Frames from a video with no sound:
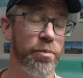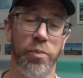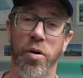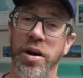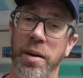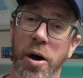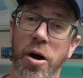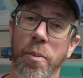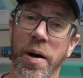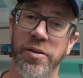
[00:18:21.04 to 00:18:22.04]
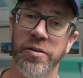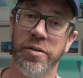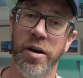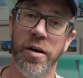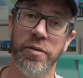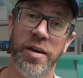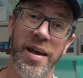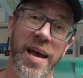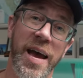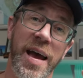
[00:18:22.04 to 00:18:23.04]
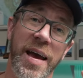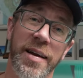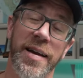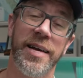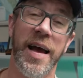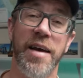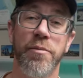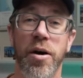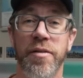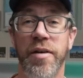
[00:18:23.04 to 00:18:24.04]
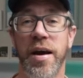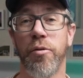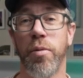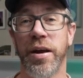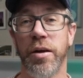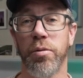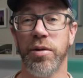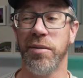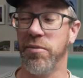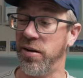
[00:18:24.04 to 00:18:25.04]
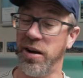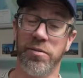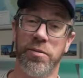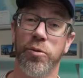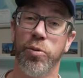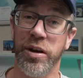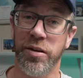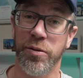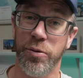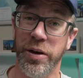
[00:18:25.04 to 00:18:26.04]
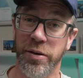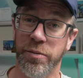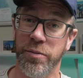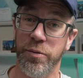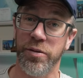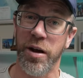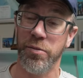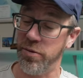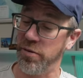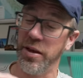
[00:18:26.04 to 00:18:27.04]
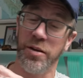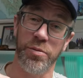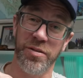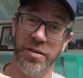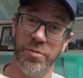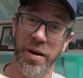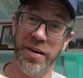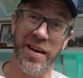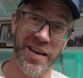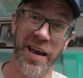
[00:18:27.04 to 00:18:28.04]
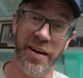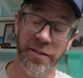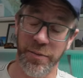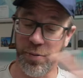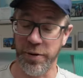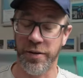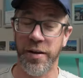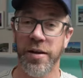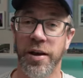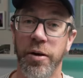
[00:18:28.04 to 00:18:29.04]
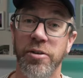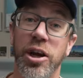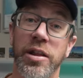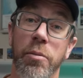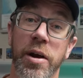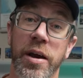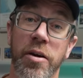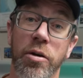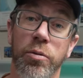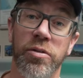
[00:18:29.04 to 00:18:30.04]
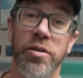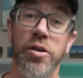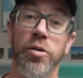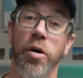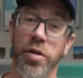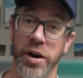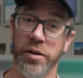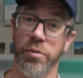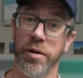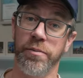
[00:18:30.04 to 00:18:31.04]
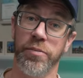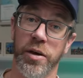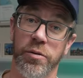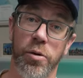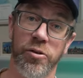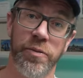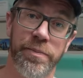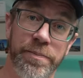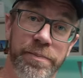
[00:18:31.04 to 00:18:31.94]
lined up a whole bunch of stoves and gave my favorite one out of all them. Quick result. I think it was this one again. But anyway, check that one out. I will see you on the next one. Thanks for watching.